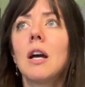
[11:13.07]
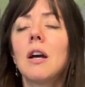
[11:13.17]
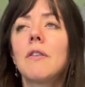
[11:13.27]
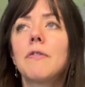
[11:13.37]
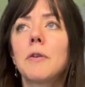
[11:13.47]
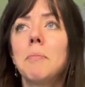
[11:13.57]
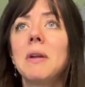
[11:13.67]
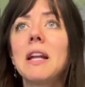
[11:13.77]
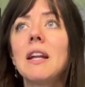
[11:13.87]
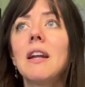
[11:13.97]
for
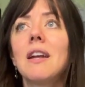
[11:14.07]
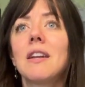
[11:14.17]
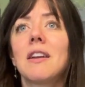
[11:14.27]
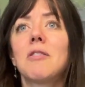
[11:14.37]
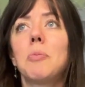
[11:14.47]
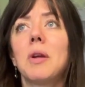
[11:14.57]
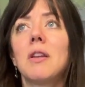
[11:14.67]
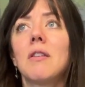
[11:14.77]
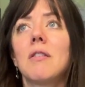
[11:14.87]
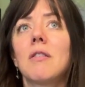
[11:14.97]
me, it has
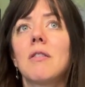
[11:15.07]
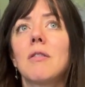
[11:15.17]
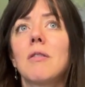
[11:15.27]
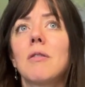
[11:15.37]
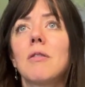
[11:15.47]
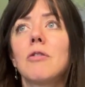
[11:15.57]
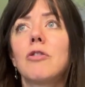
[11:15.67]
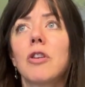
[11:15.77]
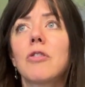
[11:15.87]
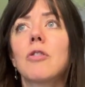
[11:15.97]
been
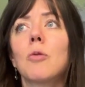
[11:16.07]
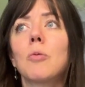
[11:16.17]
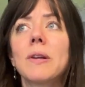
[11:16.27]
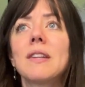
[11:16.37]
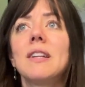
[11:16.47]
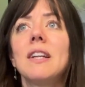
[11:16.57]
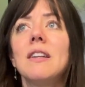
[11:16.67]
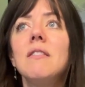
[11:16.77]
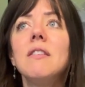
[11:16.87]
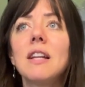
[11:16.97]
just a really
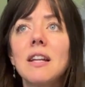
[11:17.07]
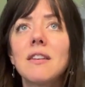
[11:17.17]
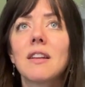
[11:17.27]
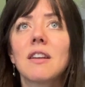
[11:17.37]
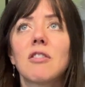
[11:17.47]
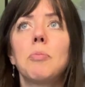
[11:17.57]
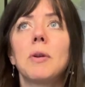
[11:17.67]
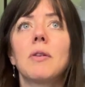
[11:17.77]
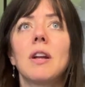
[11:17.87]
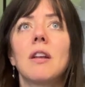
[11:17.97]
neat
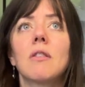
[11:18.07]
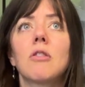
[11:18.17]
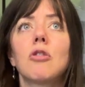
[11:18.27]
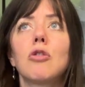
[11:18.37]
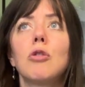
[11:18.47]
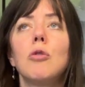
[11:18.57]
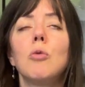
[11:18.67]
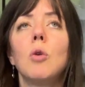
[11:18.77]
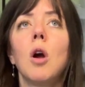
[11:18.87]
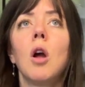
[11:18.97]
experience
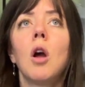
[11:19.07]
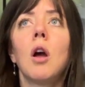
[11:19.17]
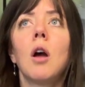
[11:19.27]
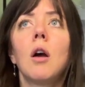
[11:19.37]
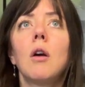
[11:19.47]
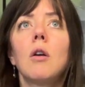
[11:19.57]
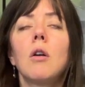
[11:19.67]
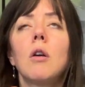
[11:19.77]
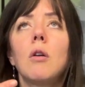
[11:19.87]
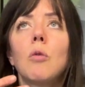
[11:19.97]
to
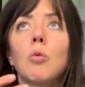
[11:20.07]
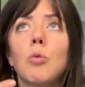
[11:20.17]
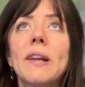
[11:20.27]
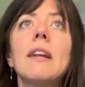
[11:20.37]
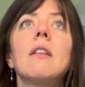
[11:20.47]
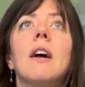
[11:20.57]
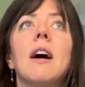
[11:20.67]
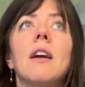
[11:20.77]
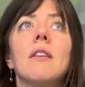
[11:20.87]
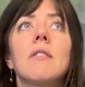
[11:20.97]

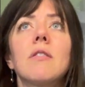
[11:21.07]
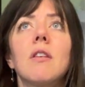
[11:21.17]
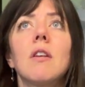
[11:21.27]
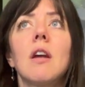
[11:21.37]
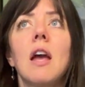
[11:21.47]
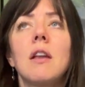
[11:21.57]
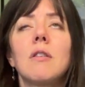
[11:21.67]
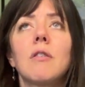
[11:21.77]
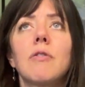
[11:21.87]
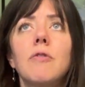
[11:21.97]
realize and
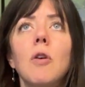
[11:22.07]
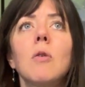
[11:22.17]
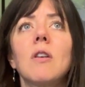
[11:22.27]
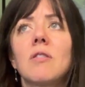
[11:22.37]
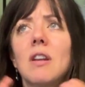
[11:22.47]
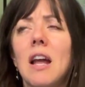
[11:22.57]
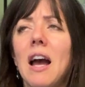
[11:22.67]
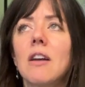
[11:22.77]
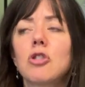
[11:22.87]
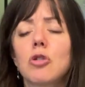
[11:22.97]
focus and
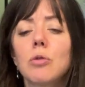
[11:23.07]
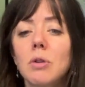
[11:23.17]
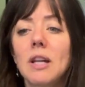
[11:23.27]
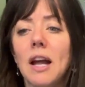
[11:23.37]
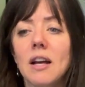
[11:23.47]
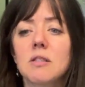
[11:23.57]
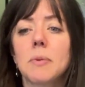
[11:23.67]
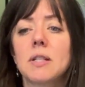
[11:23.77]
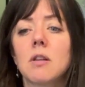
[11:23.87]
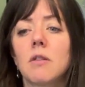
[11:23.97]
truly ask
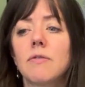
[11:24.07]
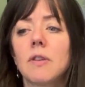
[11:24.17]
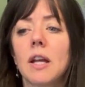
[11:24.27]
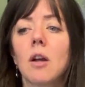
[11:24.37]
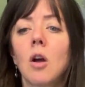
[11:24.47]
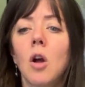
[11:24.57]
myself, like,